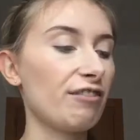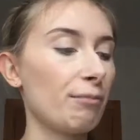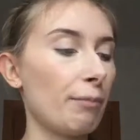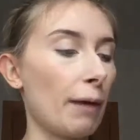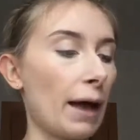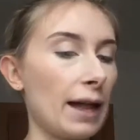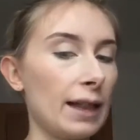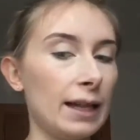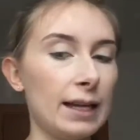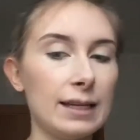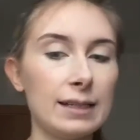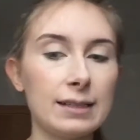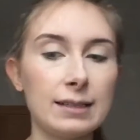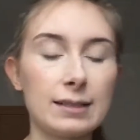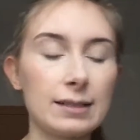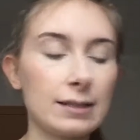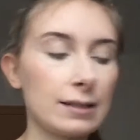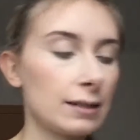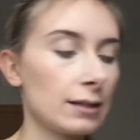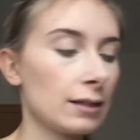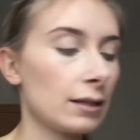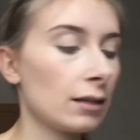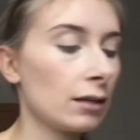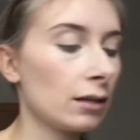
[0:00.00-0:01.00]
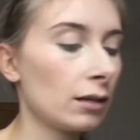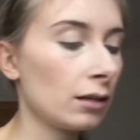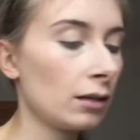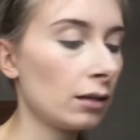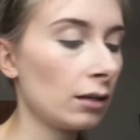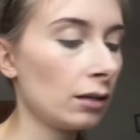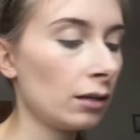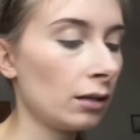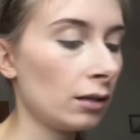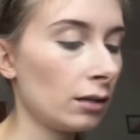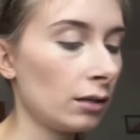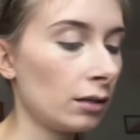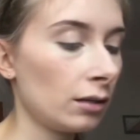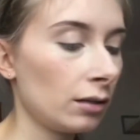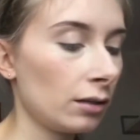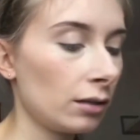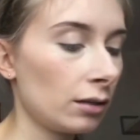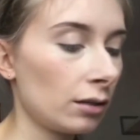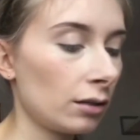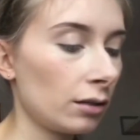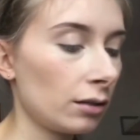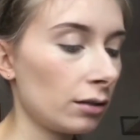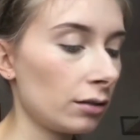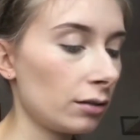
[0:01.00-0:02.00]
palette.
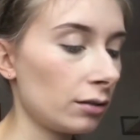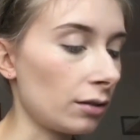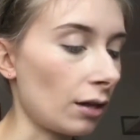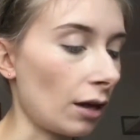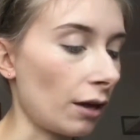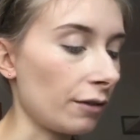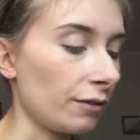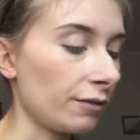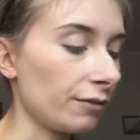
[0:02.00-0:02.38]
So